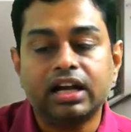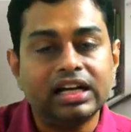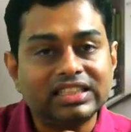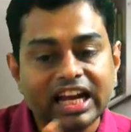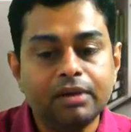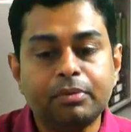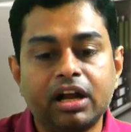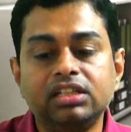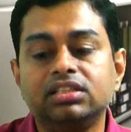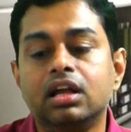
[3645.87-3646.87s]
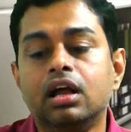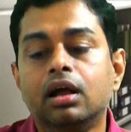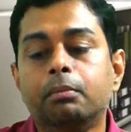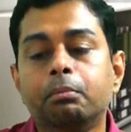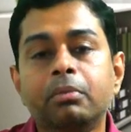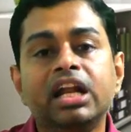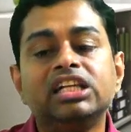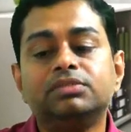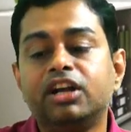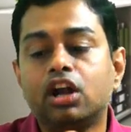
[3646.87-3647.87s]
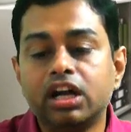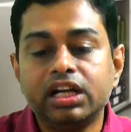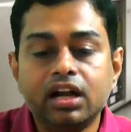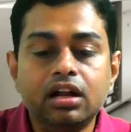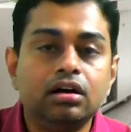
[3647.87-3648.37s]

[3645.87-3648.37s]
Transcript: and the second part is management audit and